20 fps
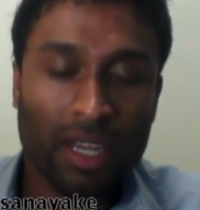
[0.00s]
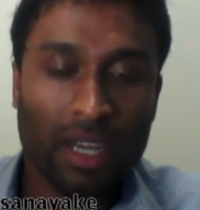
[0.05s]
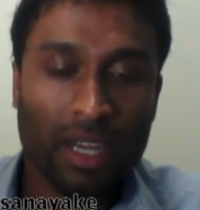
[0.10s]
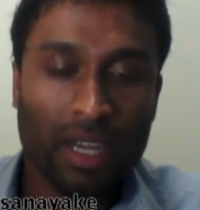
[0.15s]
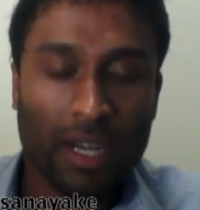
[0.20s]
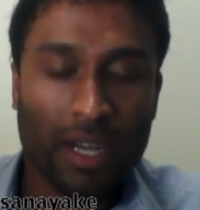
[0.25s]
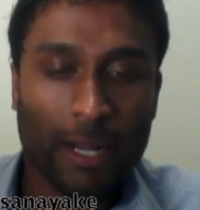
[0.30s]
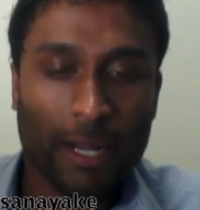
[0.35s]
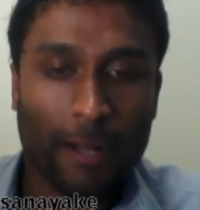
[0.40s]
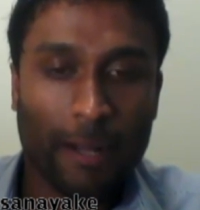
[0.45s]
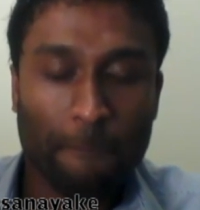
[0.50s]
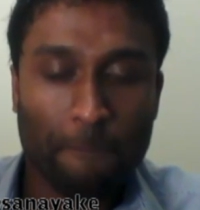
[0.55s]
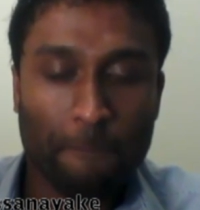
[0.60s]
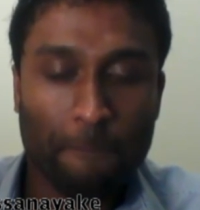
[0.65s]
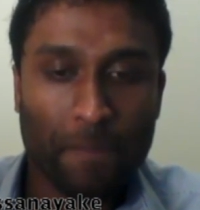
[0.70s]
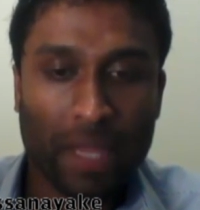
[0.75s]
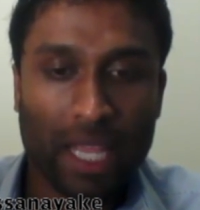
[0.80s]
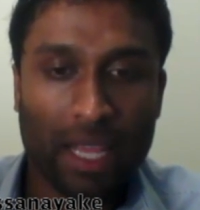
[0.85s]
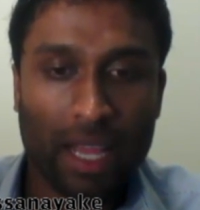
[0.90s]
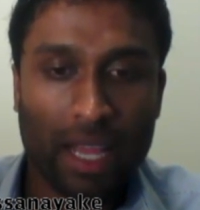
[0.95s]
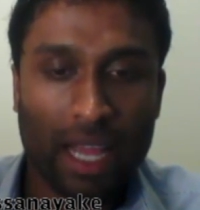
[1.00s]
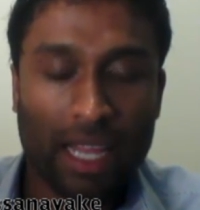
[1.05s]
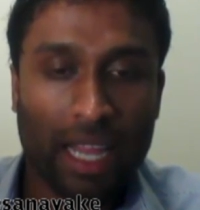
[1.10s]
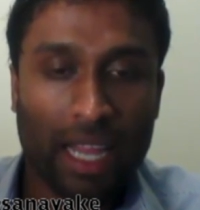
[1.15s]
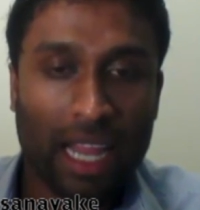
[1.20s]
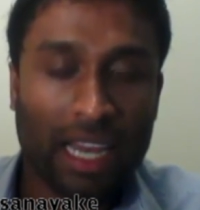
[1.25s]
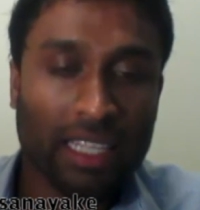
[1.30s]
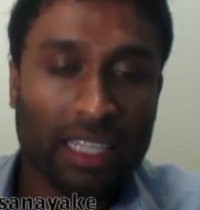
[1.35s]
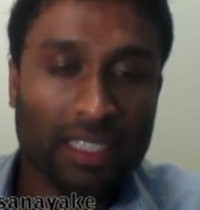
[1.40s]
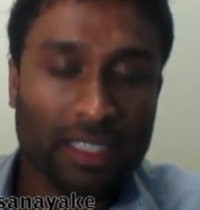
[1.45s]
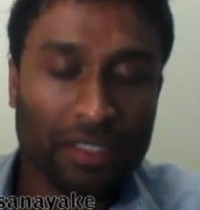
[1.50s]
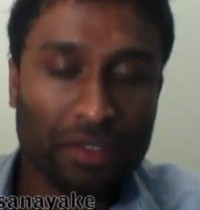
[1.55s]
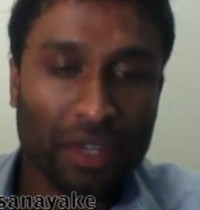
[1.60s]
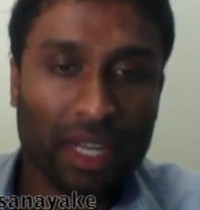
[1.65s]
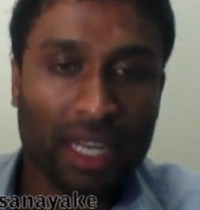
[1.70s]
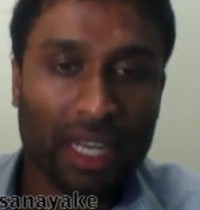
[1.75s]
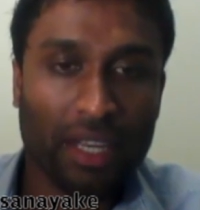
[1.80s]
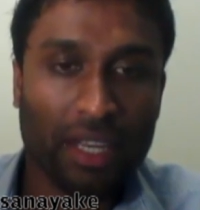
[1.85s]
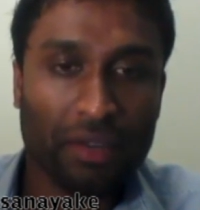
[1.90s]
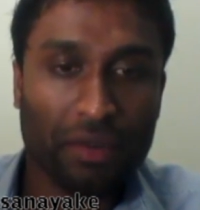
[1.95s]
And it's
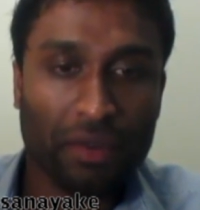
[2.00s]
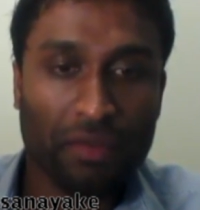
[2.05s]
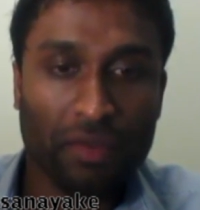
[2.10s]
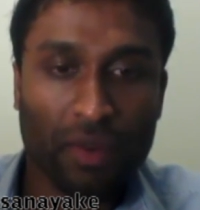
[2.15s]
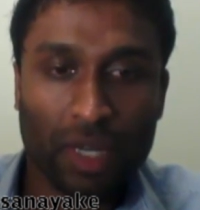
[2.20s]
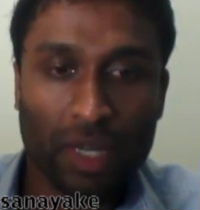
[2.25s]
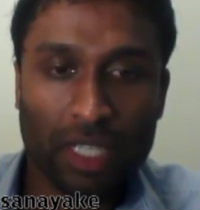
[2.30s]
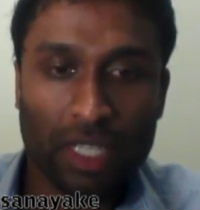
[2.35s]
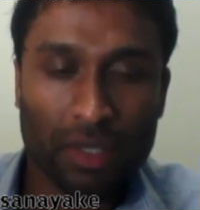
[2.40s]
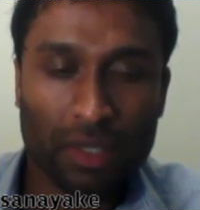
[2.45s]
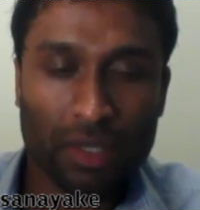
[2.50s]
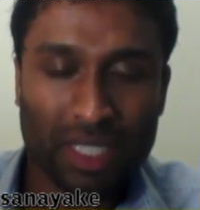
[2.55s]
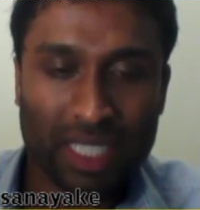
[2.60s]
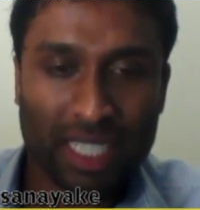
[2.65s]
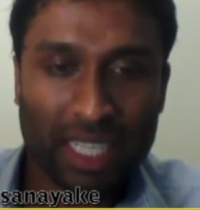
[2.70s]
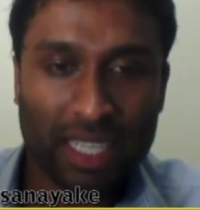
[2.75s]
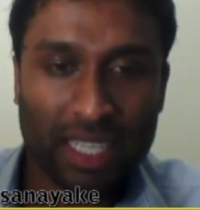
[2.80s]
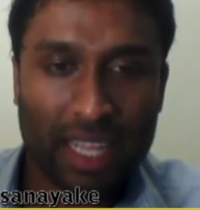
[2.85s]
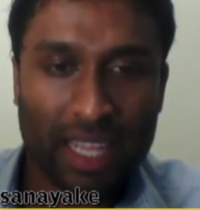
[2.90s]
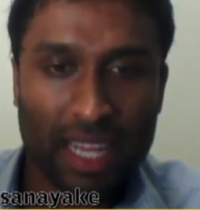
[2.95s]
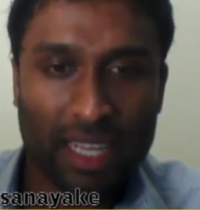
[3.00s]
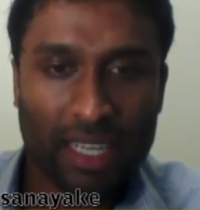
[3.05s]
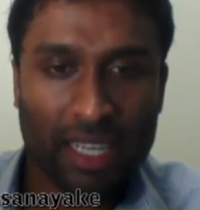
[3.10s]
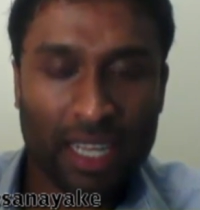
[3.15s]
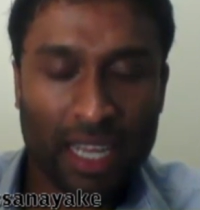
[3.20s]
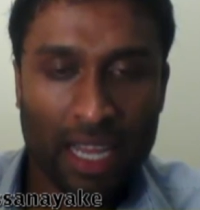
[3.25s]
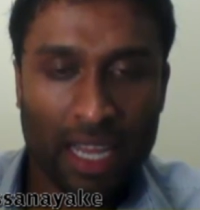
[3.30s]
really rewarding to see that